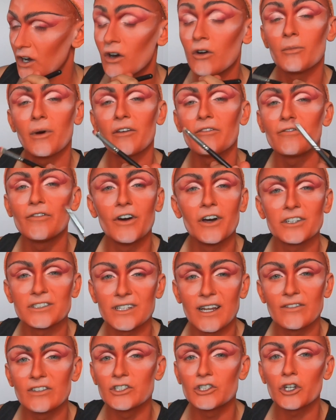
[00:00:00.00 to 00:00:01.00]
my first
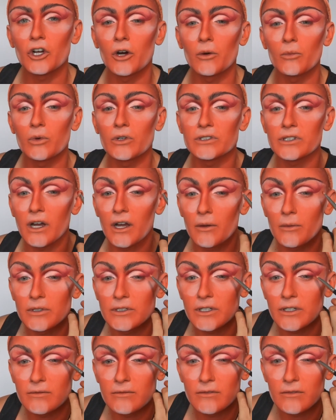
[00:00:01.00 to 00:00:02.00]
ever job was I
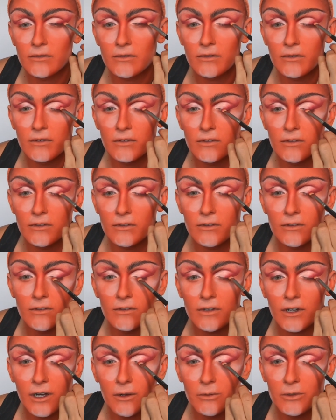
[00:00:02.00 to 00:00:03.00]

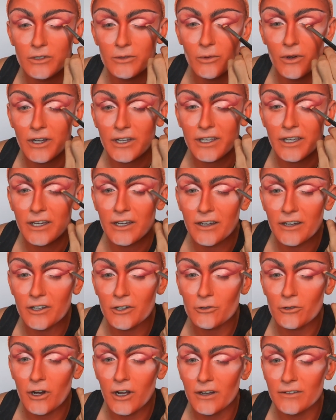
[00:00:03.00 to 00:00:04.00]
was working at a
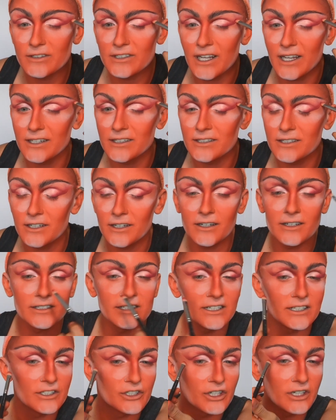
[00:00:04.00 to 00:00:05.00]
craft centre
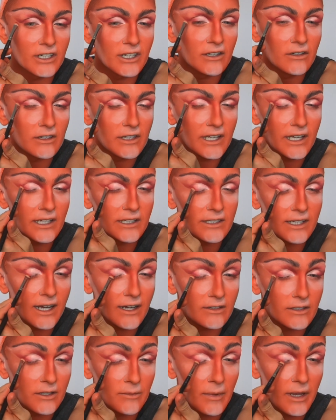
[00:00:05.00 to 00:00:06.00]
teaching little kids how
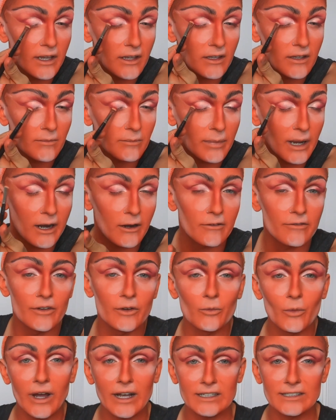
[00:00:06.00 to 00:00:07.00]
to make paraffin
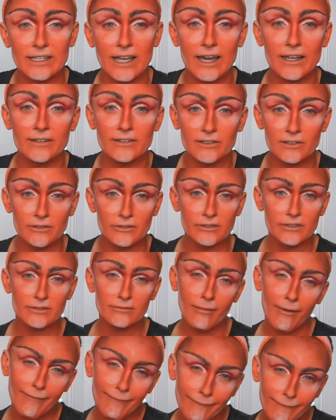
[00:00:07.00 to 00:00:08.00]
wax candles.
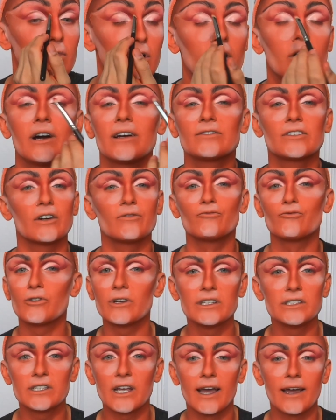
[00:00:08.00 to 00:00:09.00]
Oh, I've done
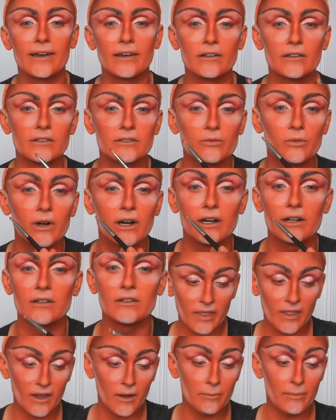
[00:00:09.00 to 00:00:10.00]
retail as well.
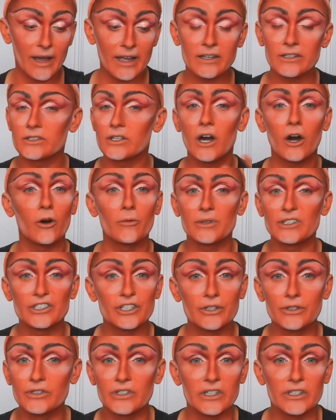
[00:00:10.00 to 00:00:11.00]
Beggars can't be
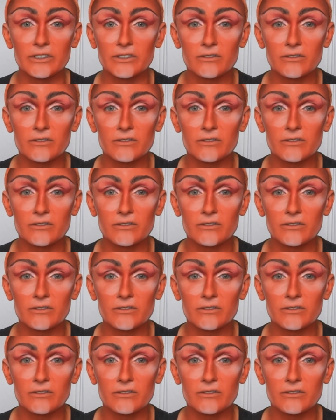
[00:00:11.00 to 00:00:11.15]
choosers.